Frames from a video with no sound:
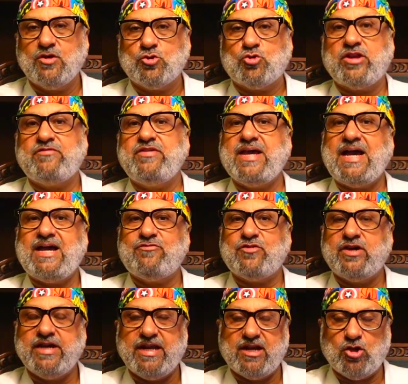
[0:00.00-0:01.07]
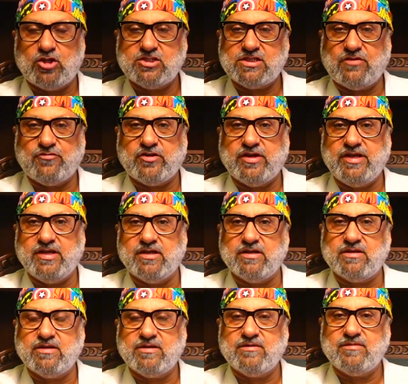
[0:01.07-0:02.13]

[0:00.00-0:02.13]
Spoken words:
Today we have a hair loss sufferer here,